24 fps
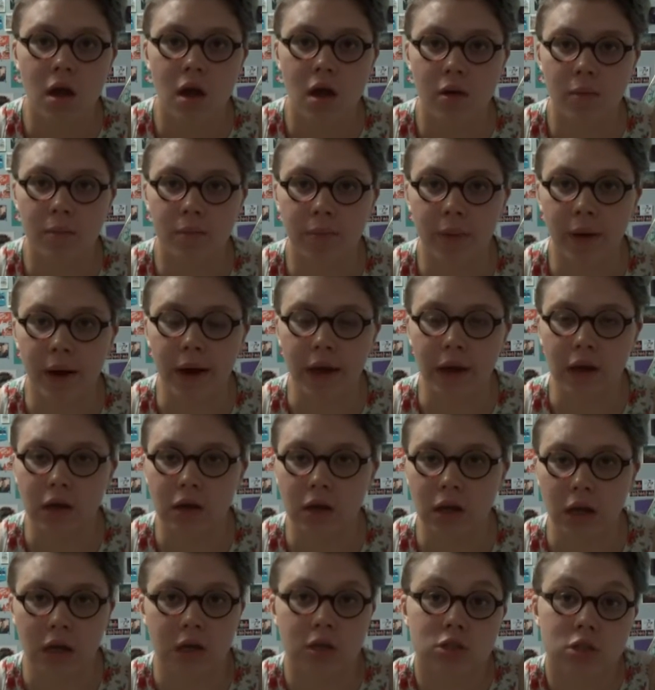But
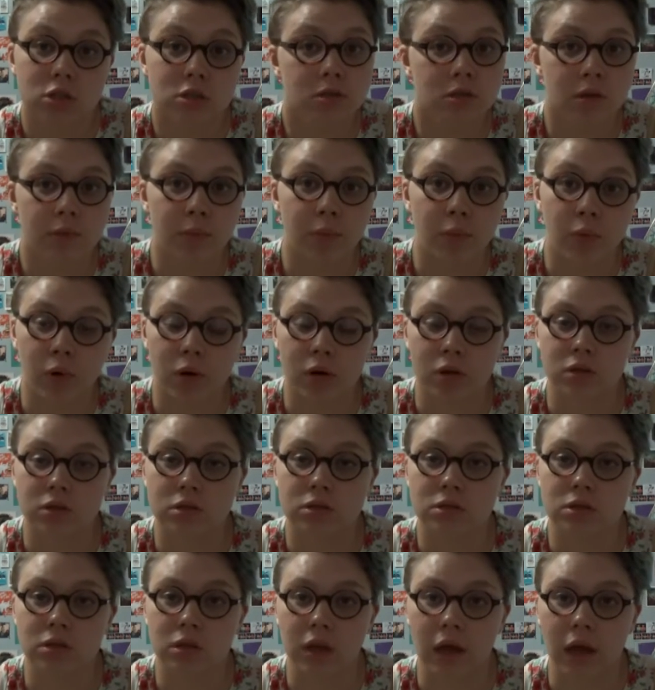it's just important
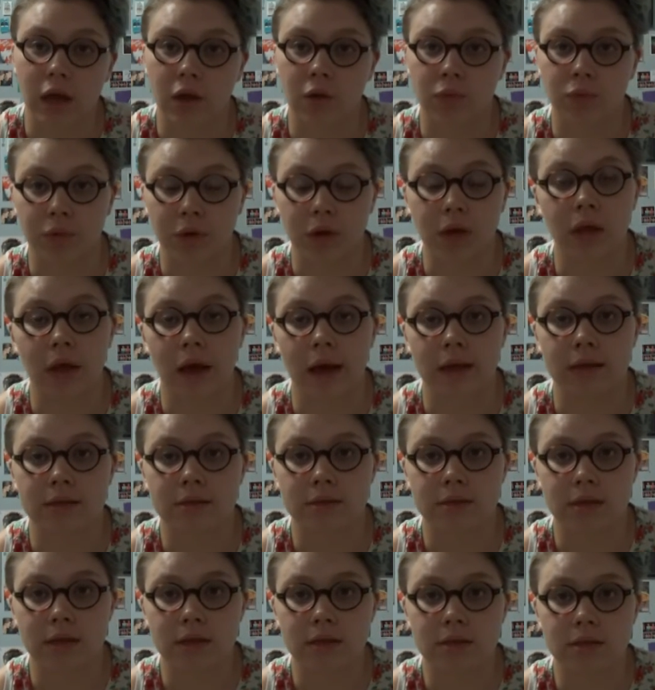to like realize
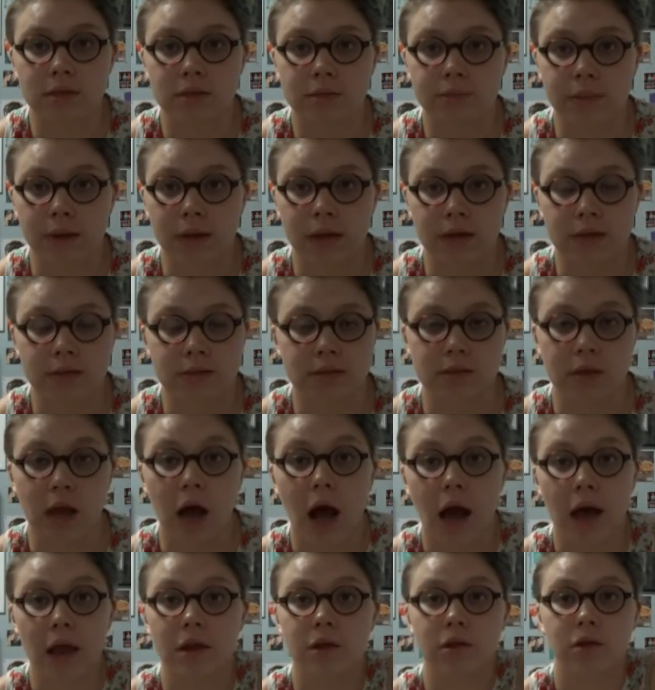this, because
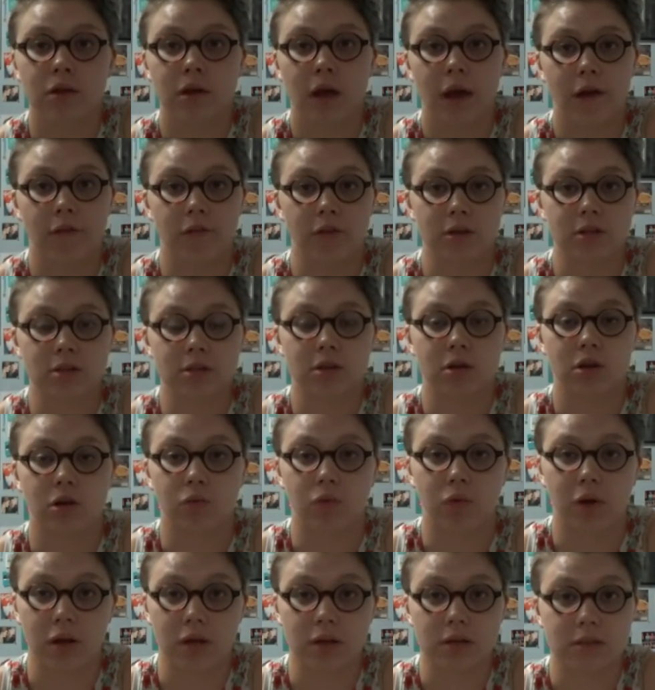not every single
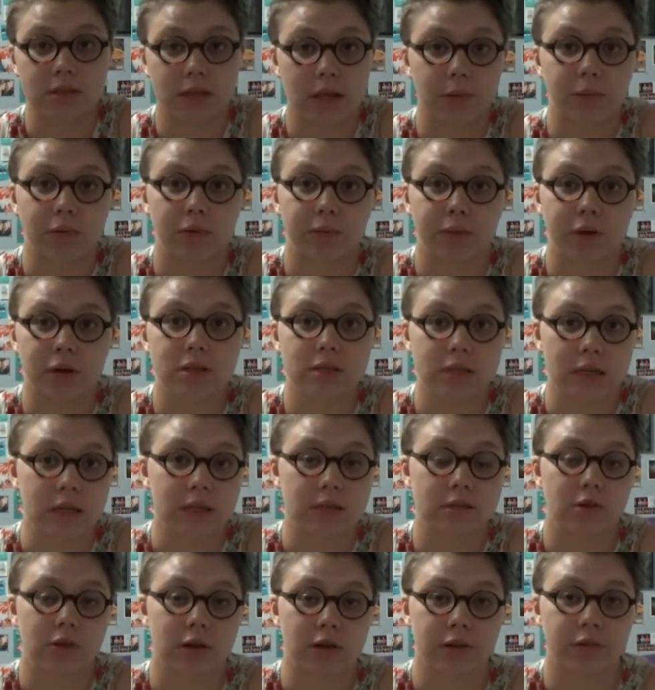one disabled person
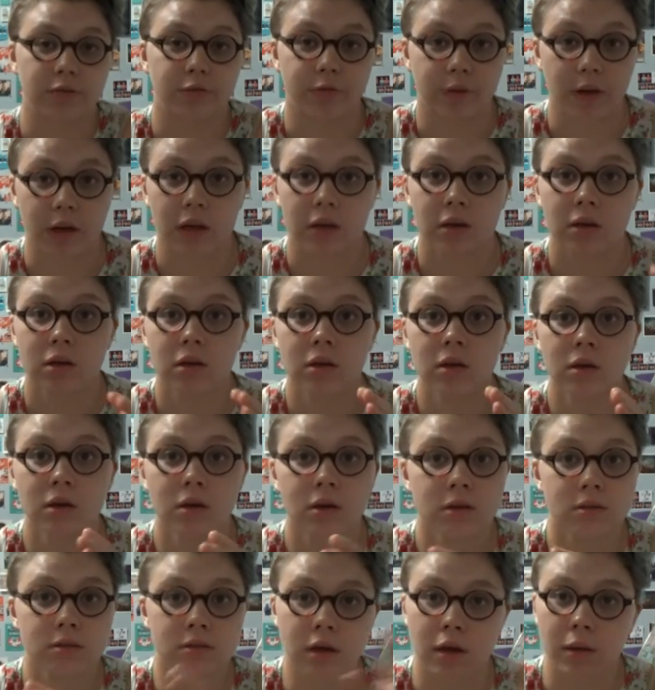is going to fit
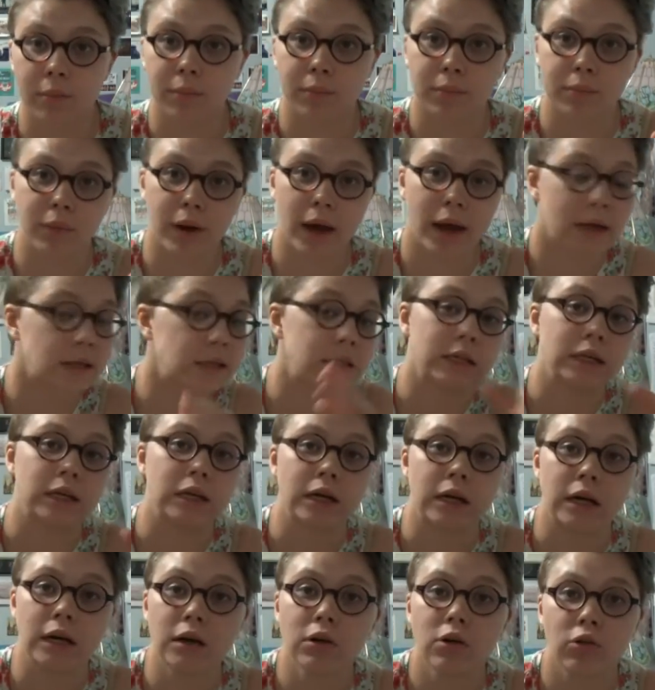some
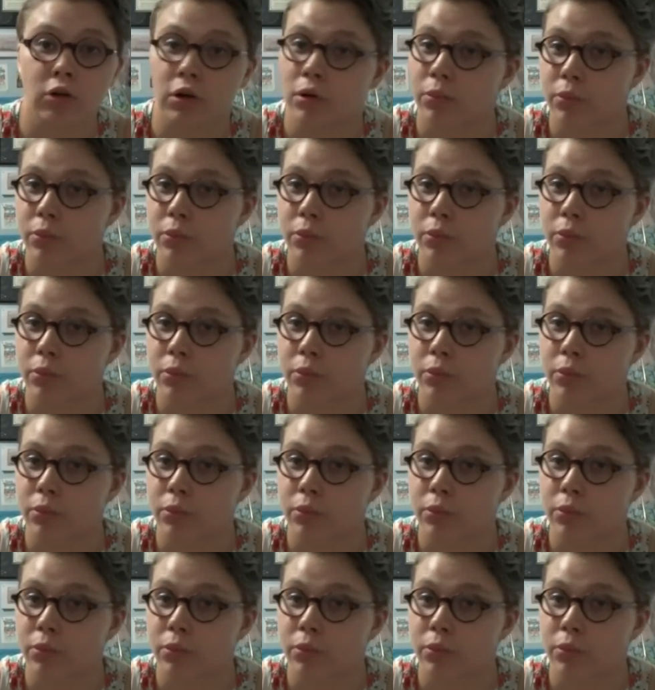idea or